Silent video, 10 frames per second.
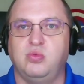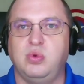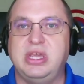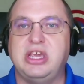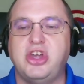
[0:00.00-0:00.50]

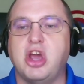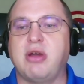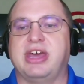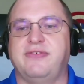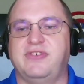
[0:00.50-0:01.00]
We know
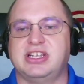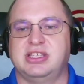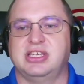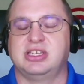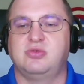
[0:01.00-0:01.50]
how to
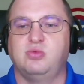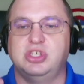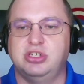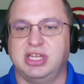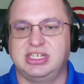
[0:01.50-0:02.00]
fix this.
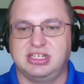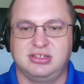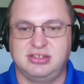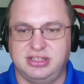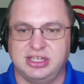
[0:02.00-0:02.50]
Would you like to
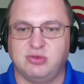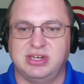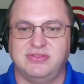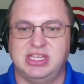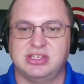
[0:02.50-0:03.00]
click
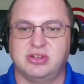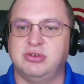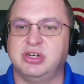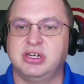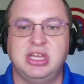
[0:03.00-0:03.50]
one of these
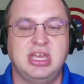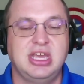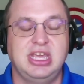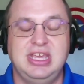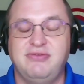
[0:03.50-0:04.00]
or
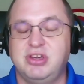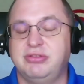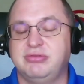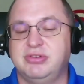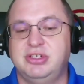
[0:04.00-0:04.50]
even go
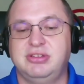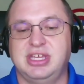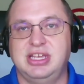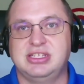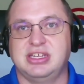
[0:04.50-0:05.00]
through and do
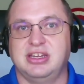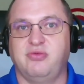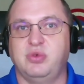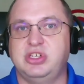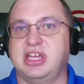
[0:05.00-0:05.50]
things
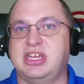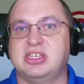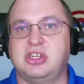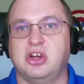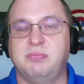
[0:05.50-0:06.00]
of, would you like
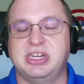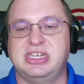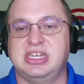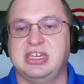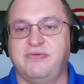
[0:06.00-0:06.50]
us to open a
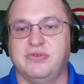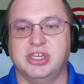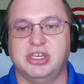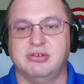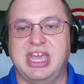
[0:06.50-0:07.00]
ticket for
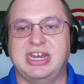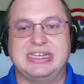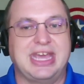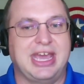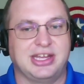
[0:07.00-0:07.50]
you and
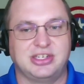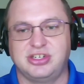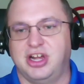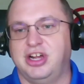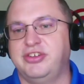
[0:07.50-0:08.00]
attach
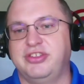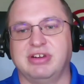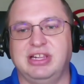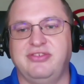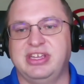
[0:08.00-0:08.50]
all the
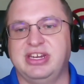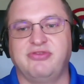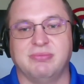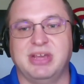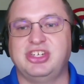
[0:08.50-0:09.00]
relevant
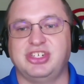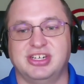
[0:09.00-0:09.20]
information?